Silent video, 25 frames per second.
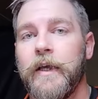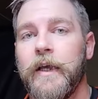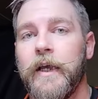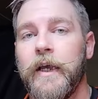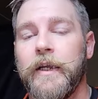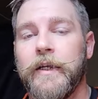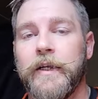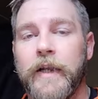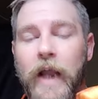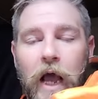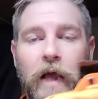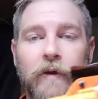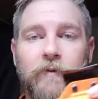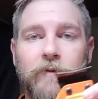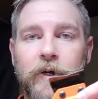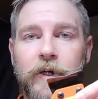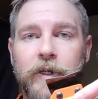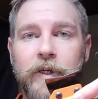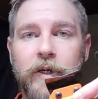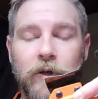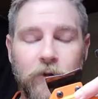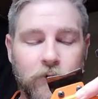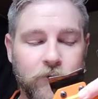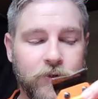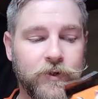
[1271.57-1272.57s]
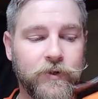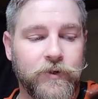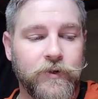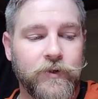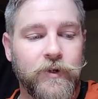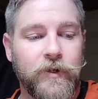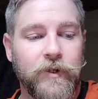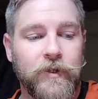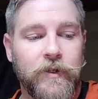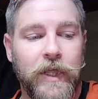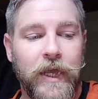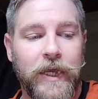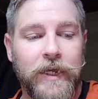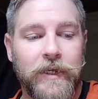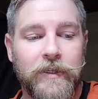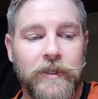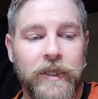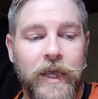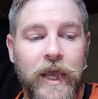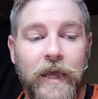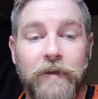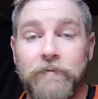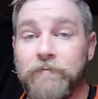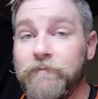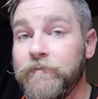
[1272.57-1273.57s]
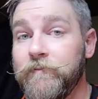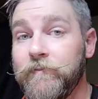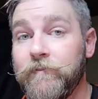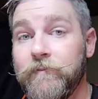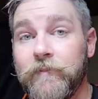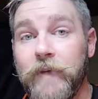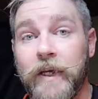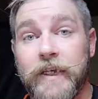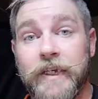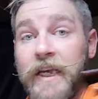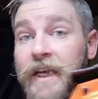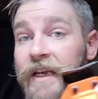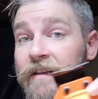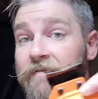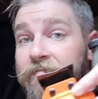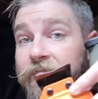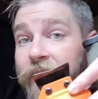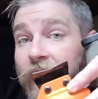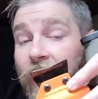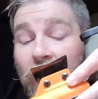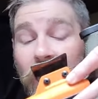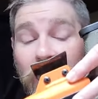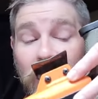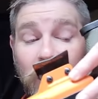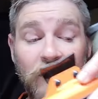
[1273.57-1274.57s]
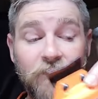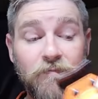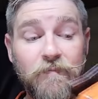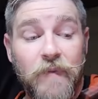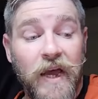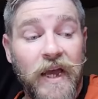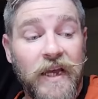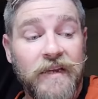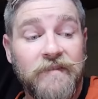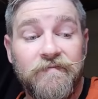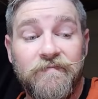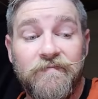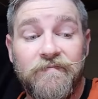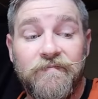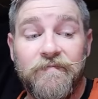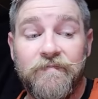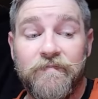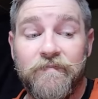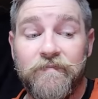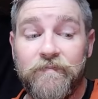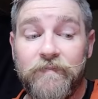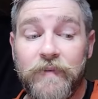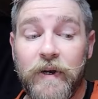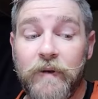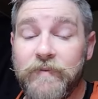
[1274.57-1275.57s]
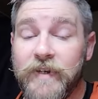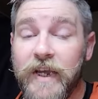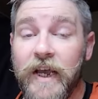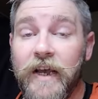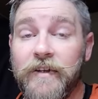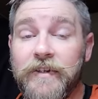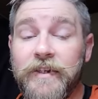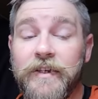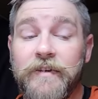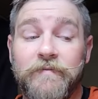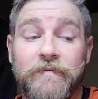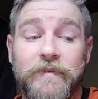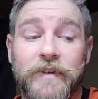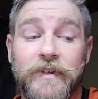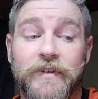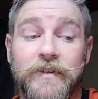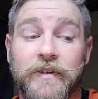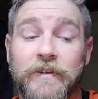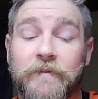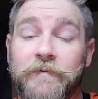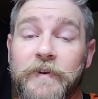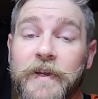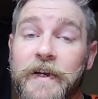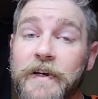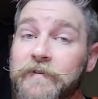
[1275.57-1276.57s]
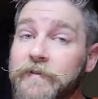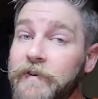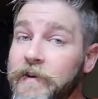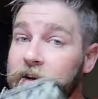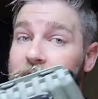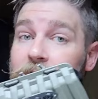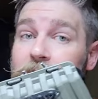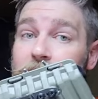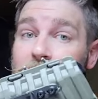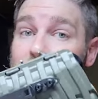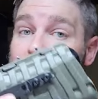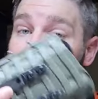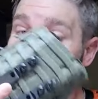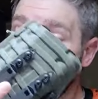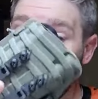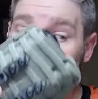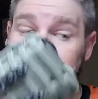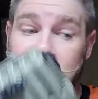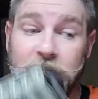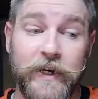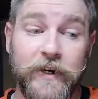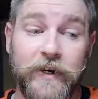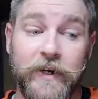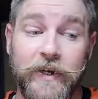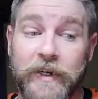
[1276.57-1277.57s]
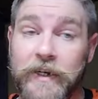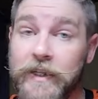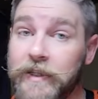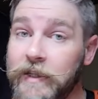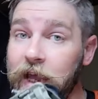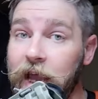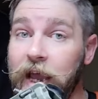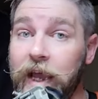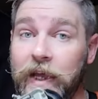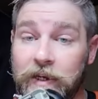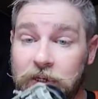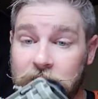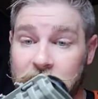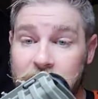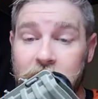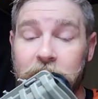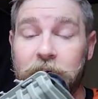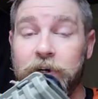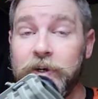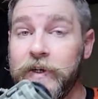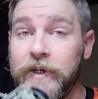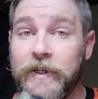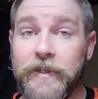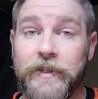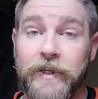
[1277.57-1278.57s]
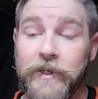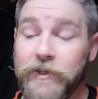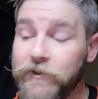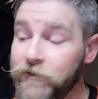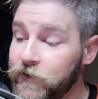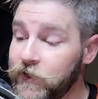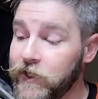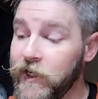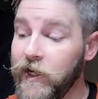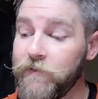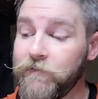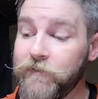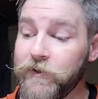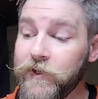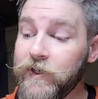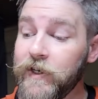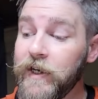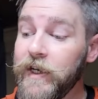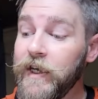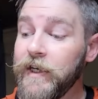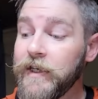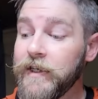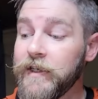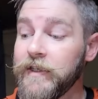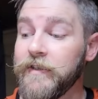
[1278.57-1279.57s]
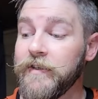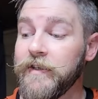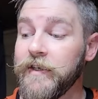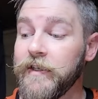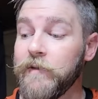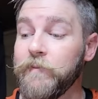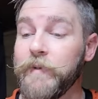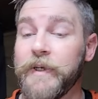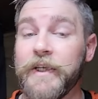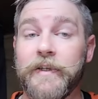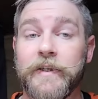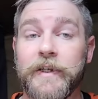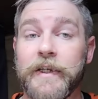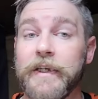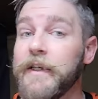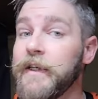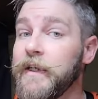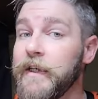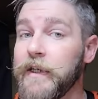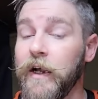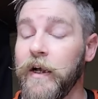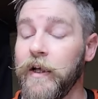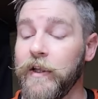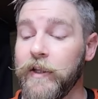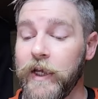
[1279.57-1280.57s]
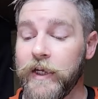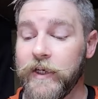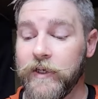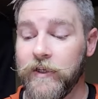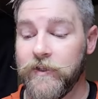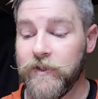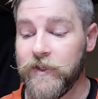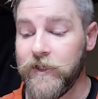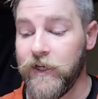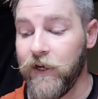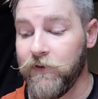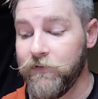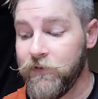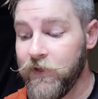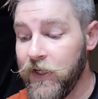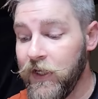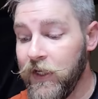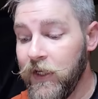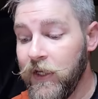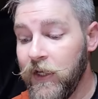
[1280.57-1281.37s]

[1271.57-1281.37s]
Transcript: and not running holsters like that. Again, I love mine, but I'm telling you, there's a definitive difference between carrying in that and carrying in this for comfort, concealability, and all that good stuff.